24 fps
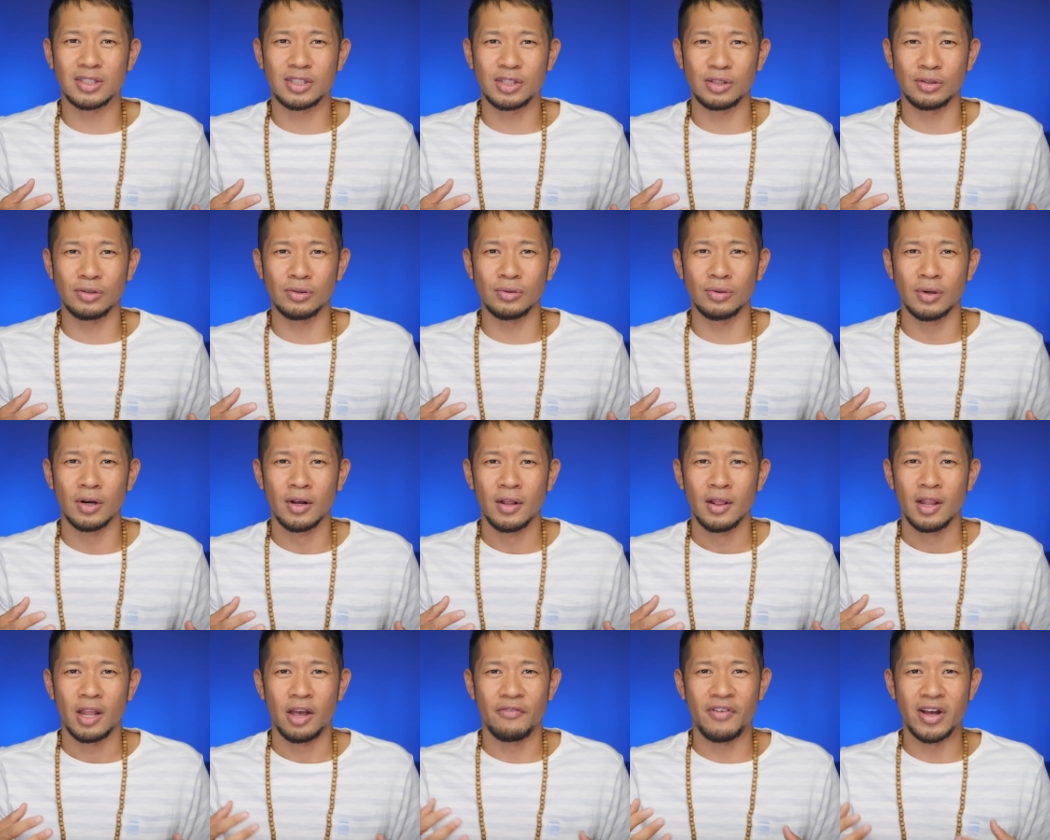to
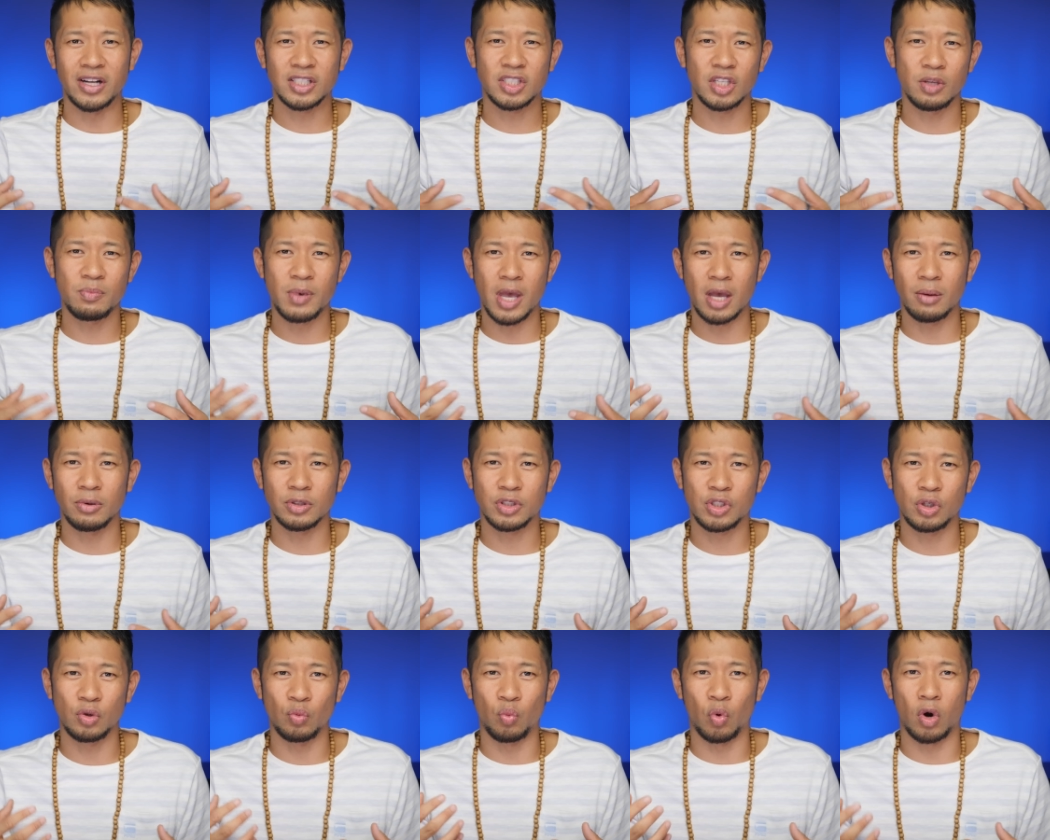eventually be able
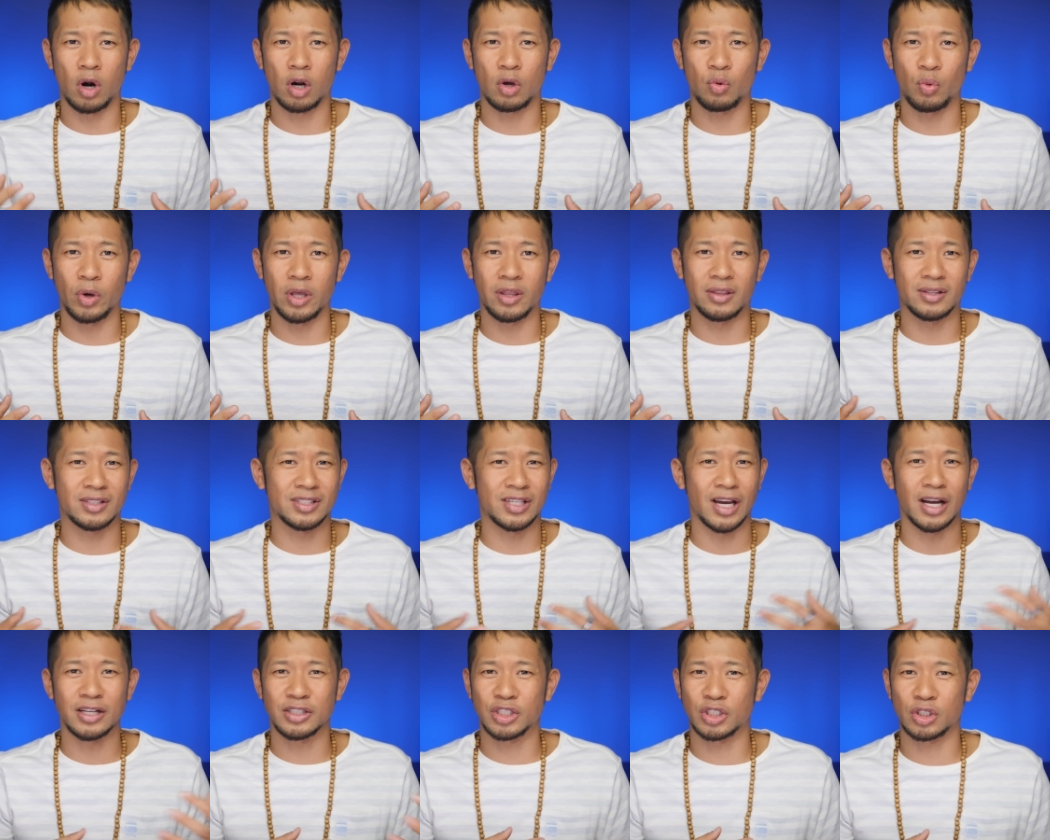to work with
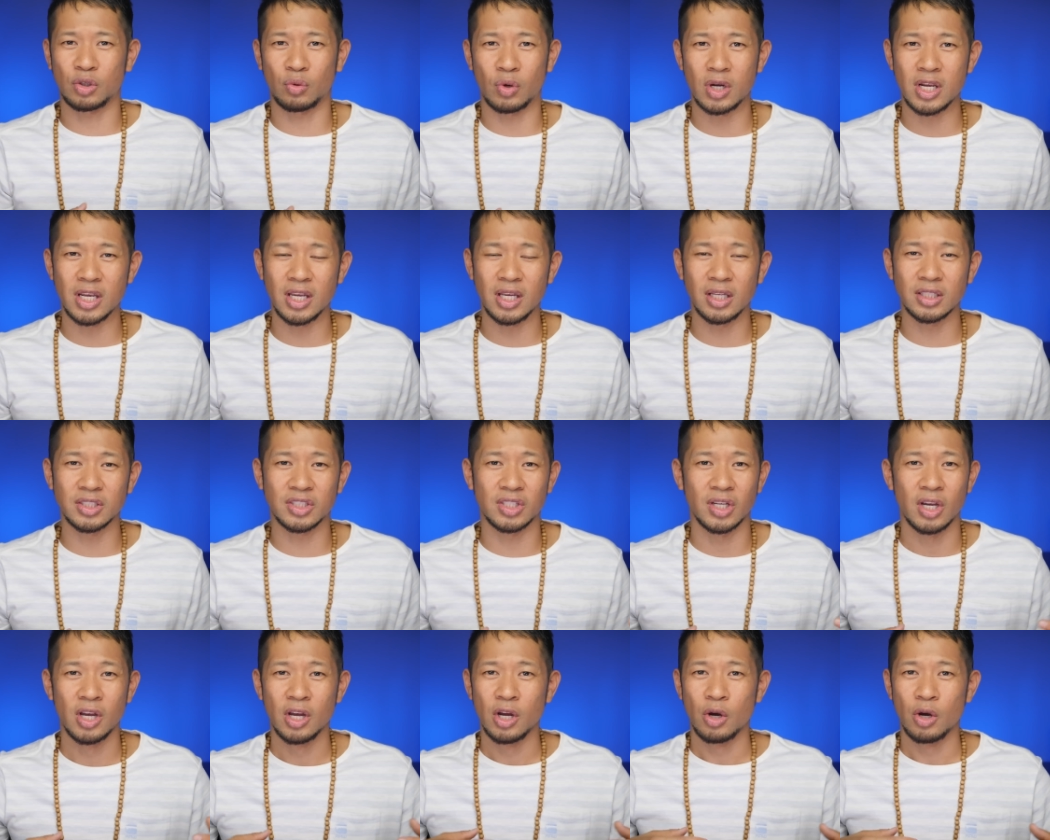touchscreens